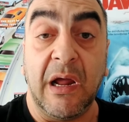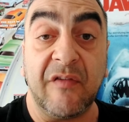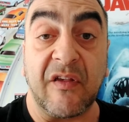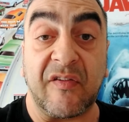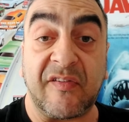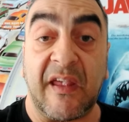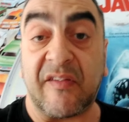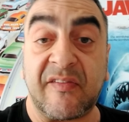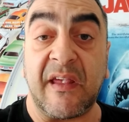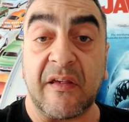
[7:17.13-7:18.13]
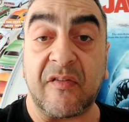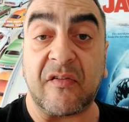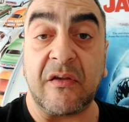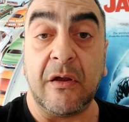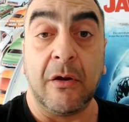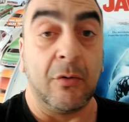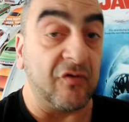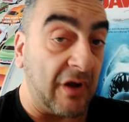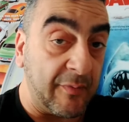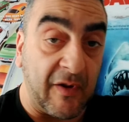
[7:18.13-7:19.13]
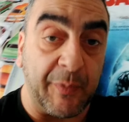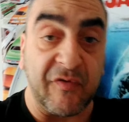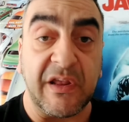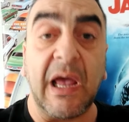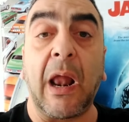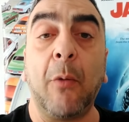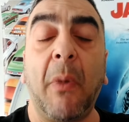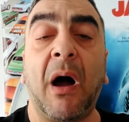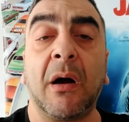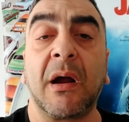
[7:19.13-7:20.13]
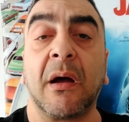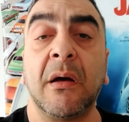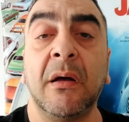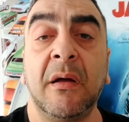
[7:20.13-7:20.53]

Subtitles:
is at 6.6, which comes up as a yellow marker,